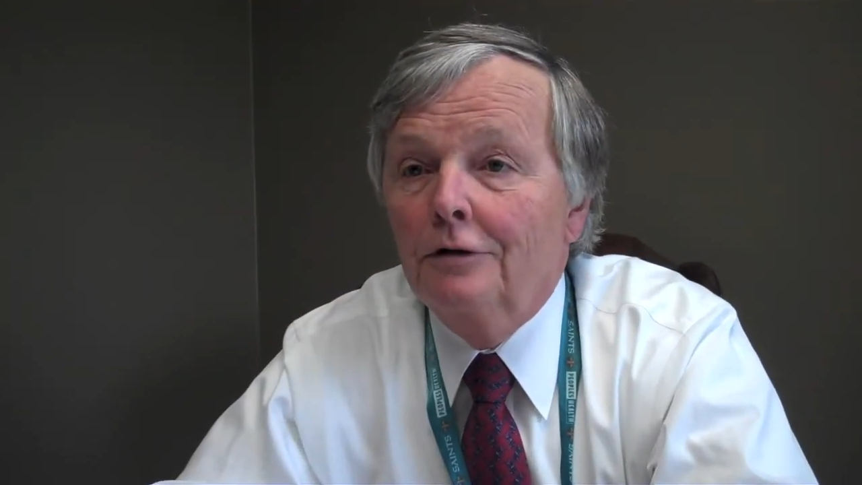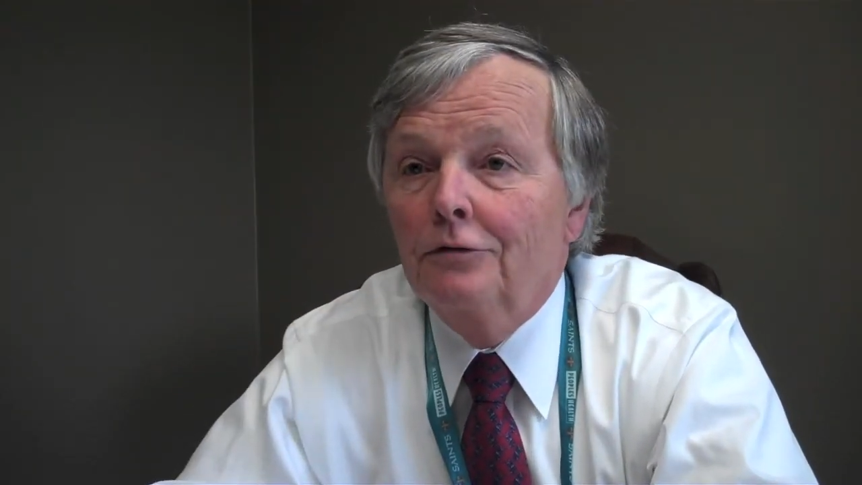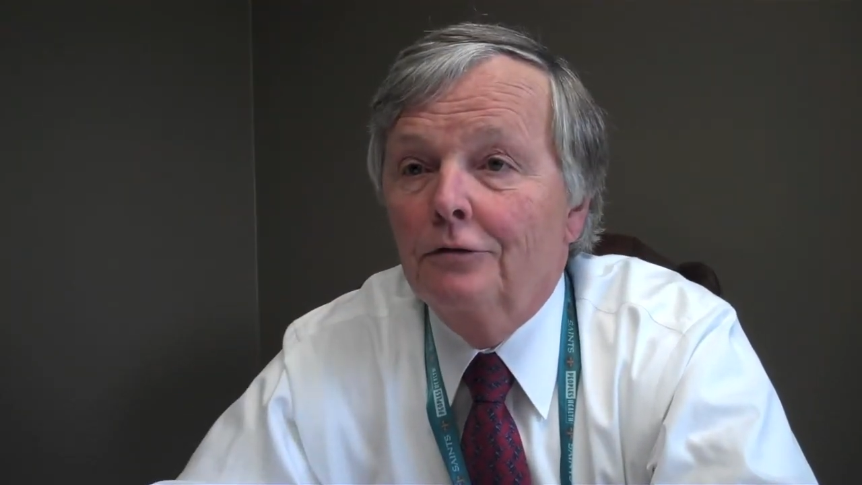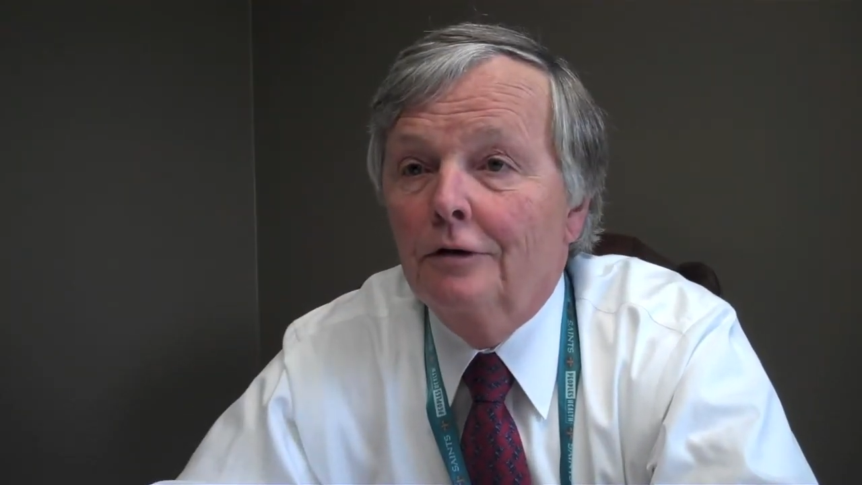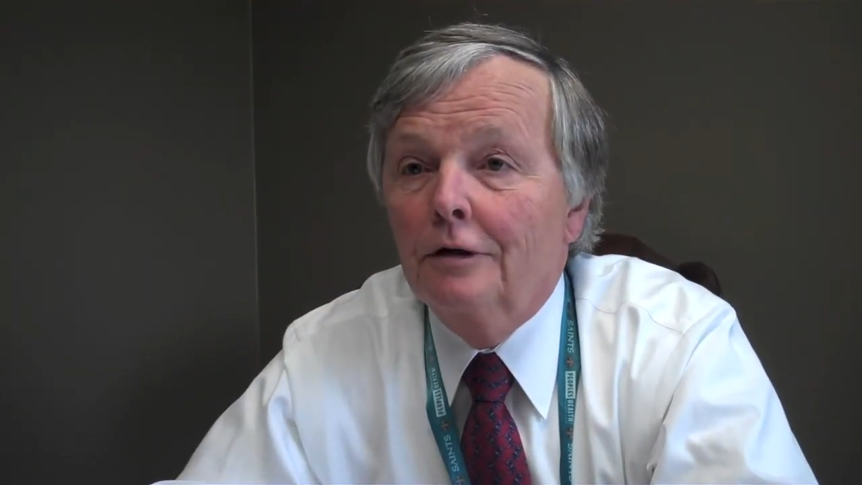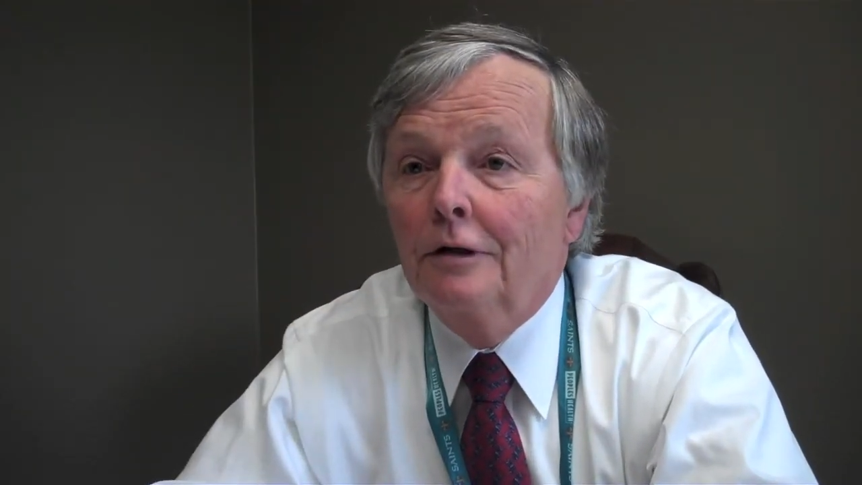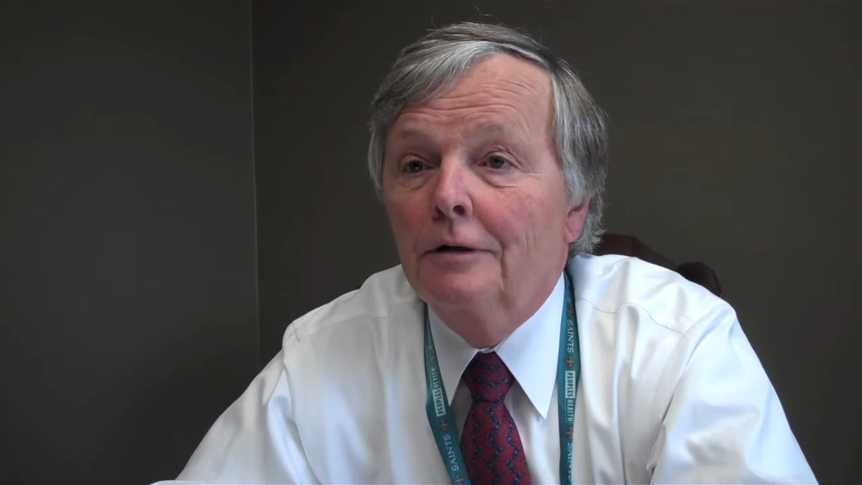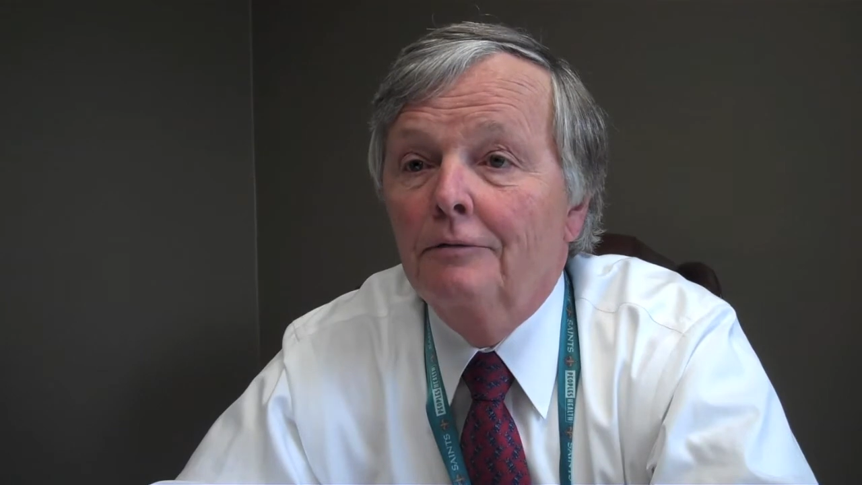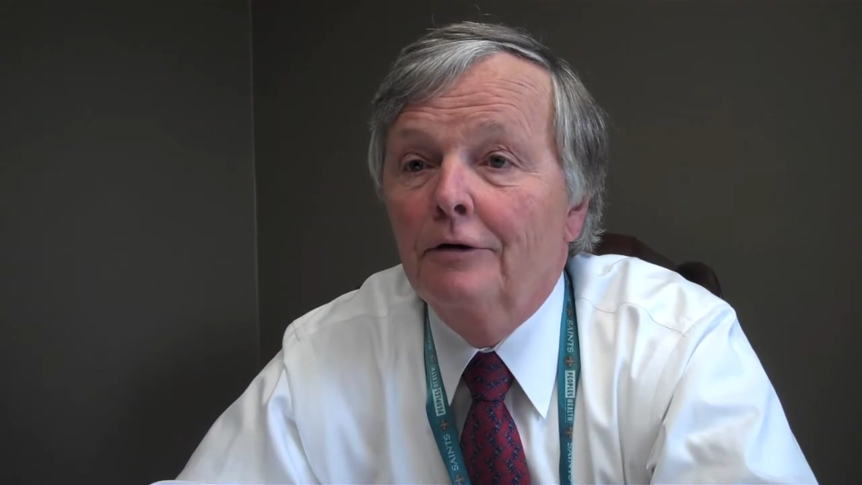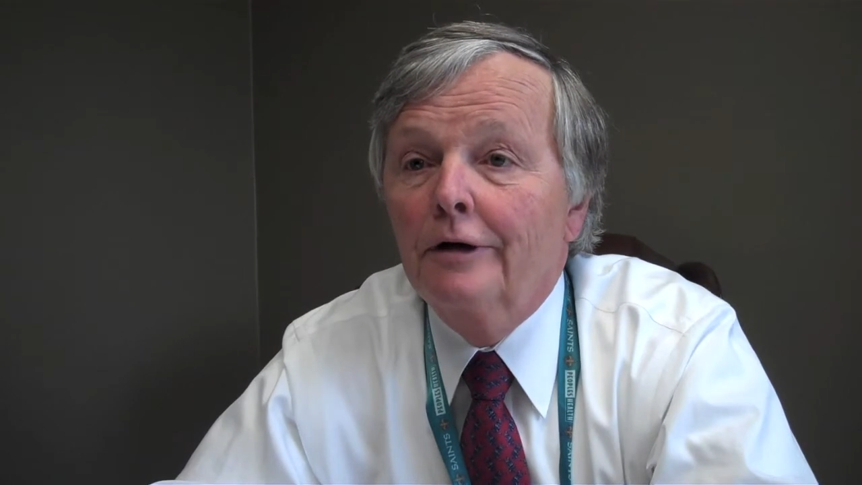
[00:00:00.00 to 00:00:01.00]
is
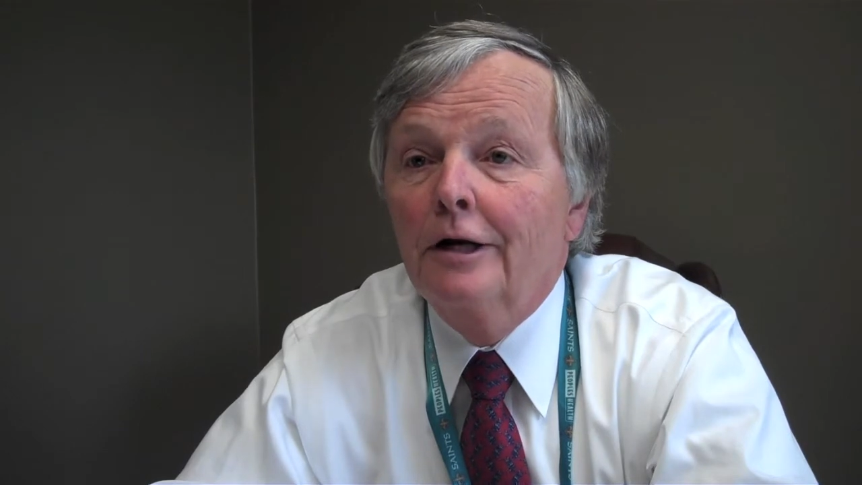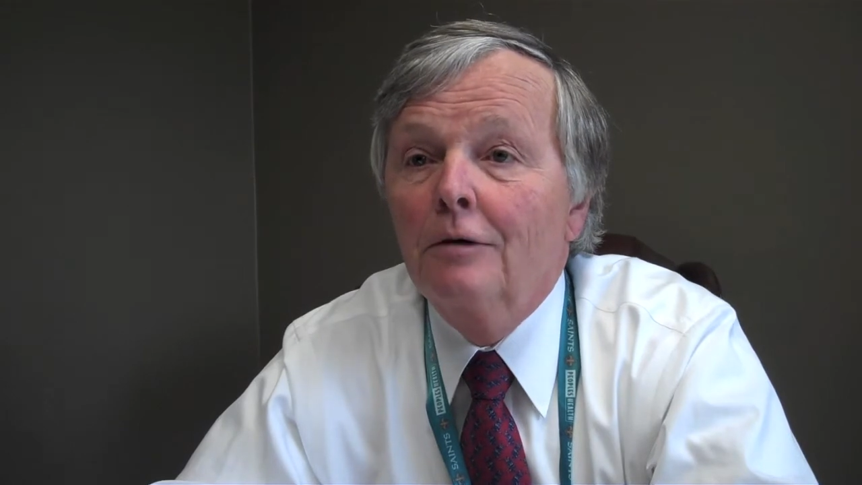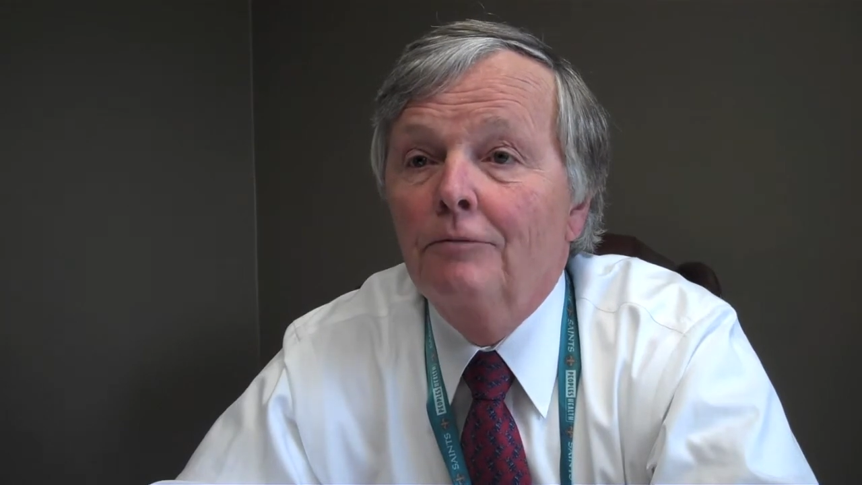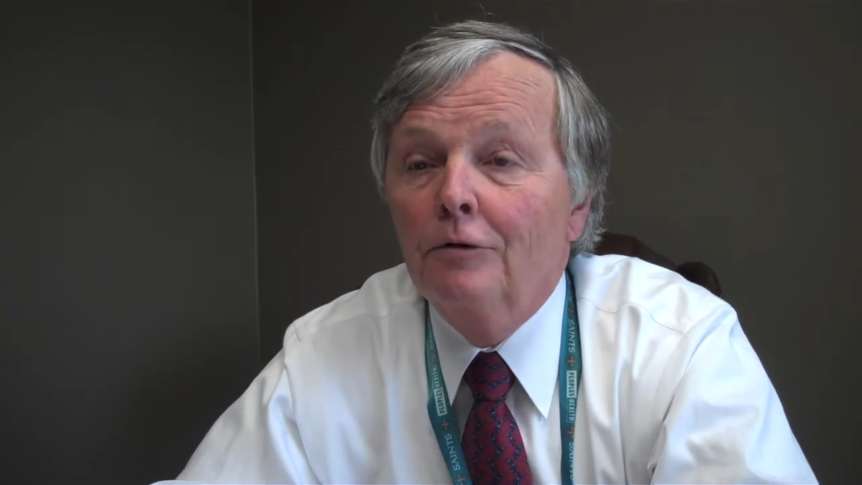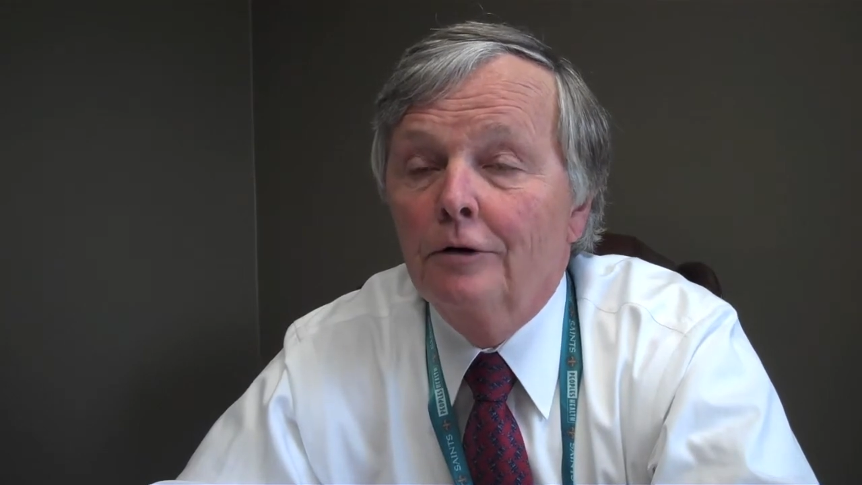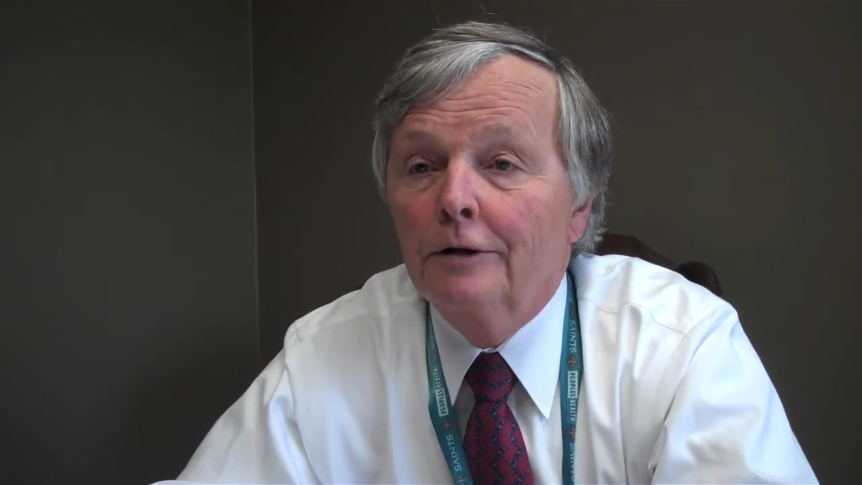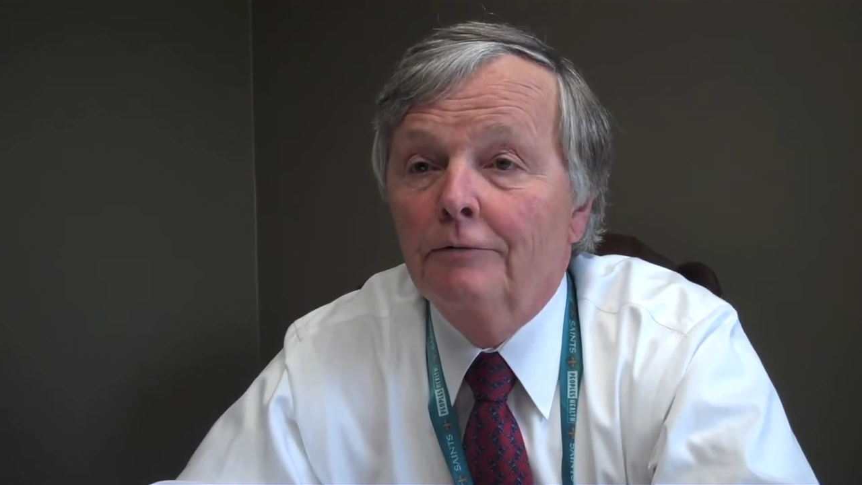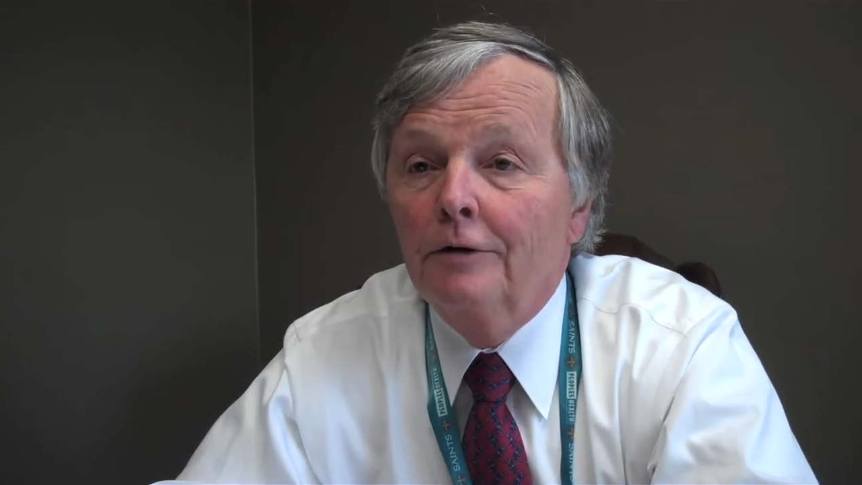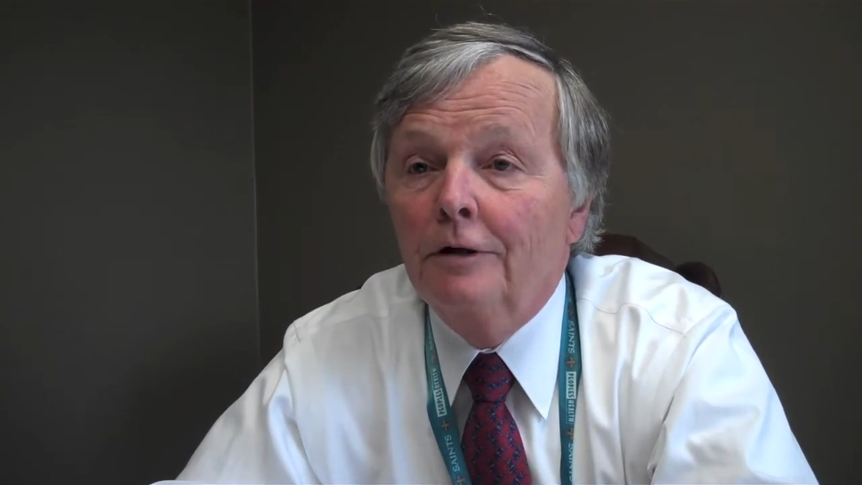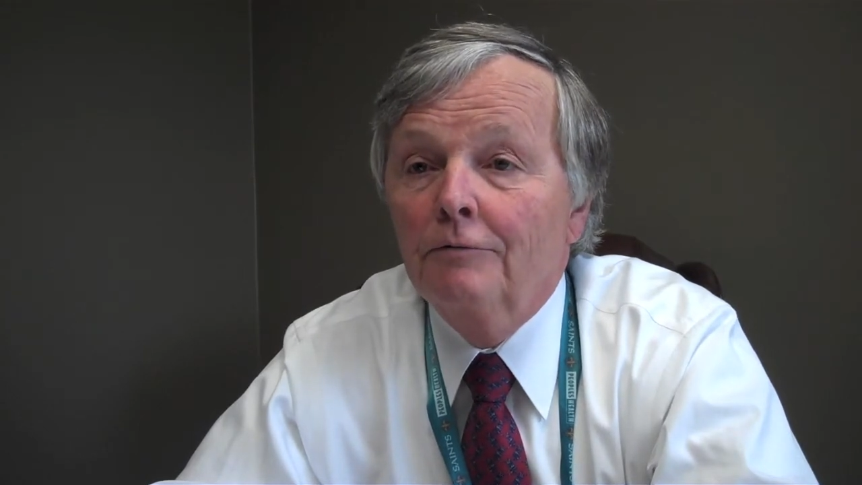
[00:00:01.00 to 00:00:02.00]
uh, very helpful
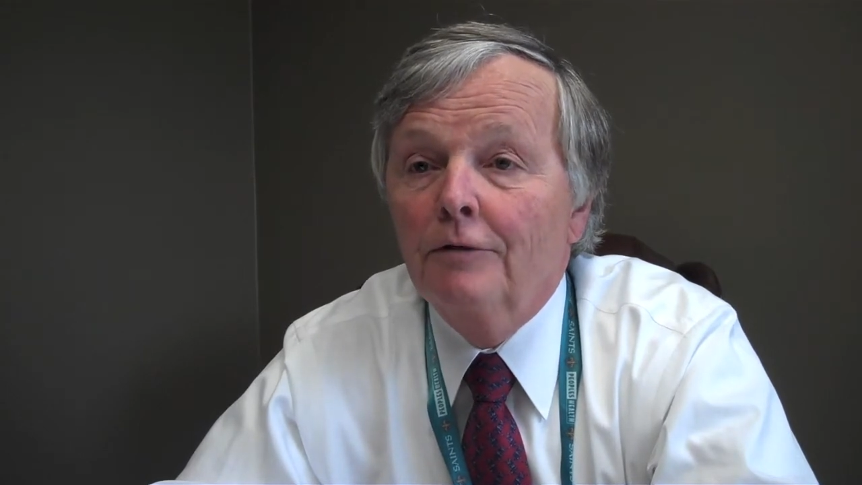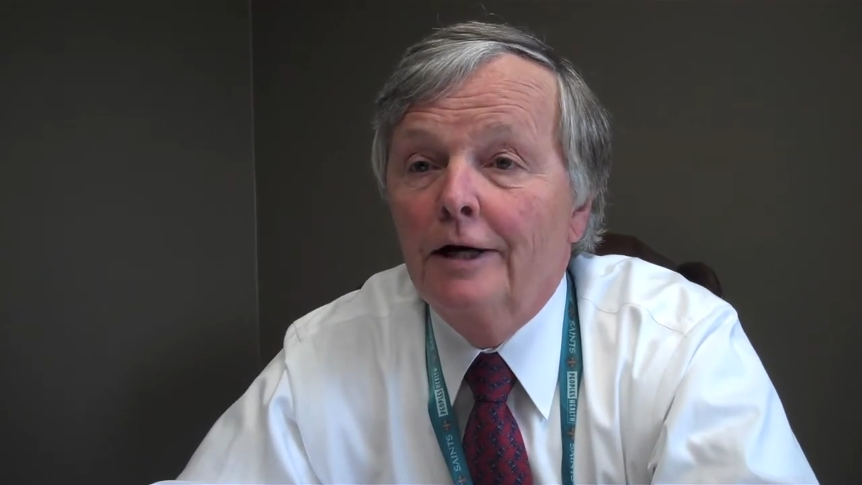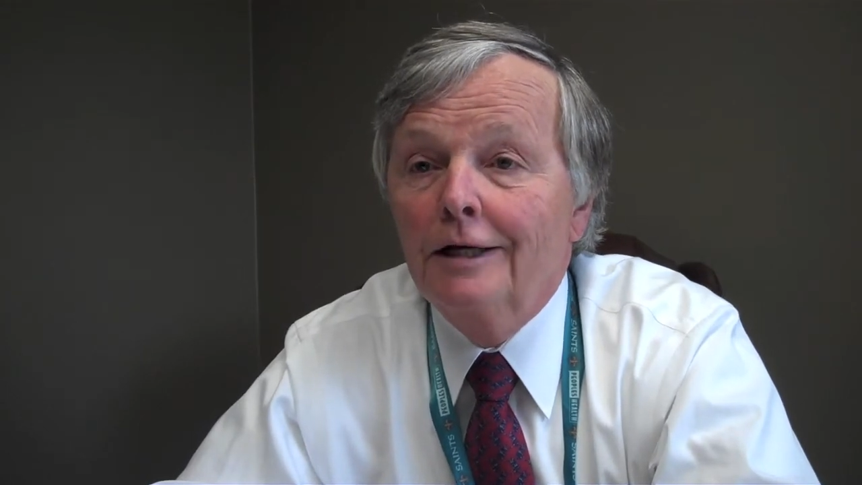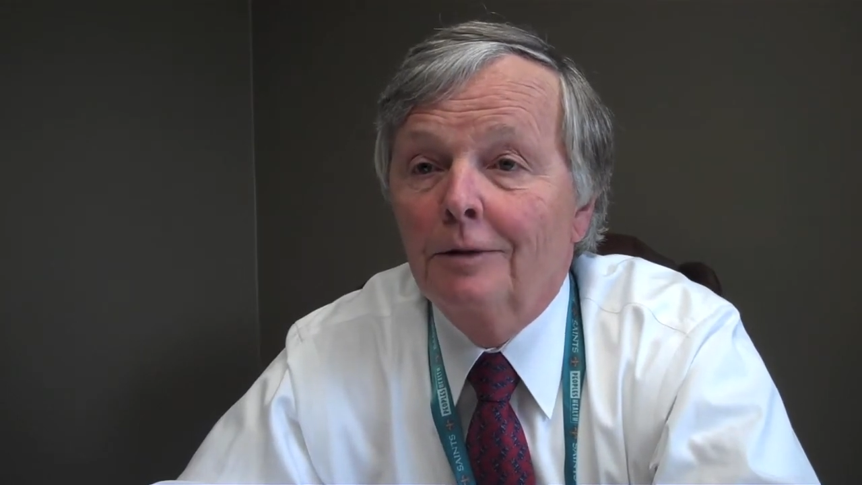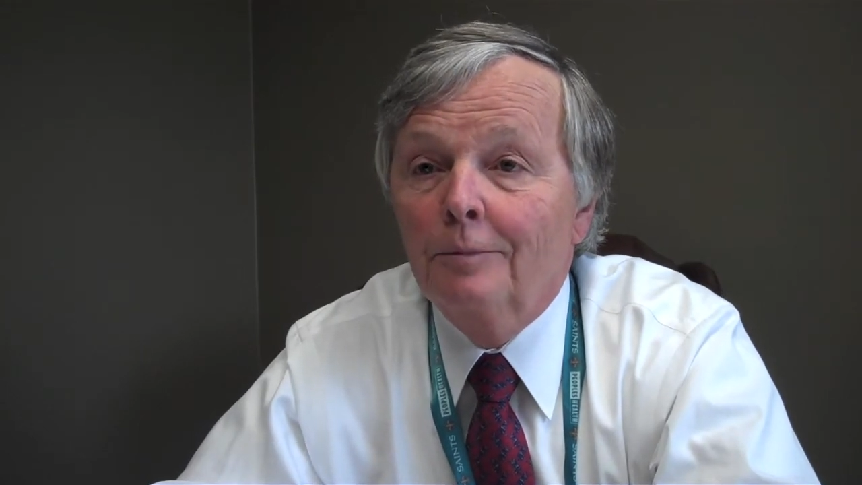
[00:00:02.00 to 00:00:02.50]
in, in finding